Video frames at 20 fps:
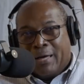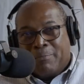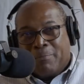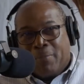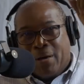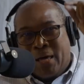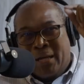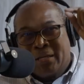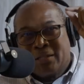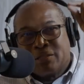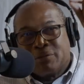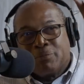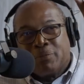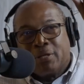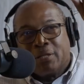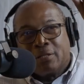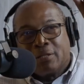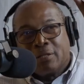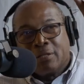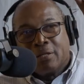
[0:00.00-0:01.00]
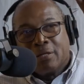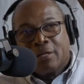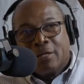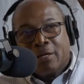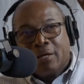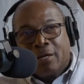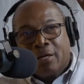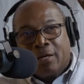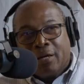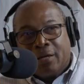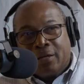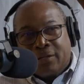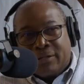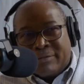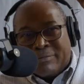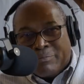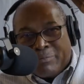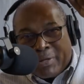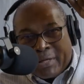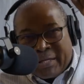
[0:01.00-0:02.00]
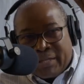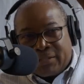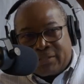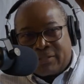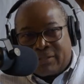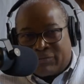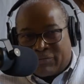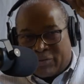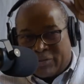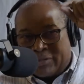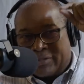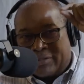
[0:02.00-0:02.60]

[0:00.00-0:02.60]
And management means that,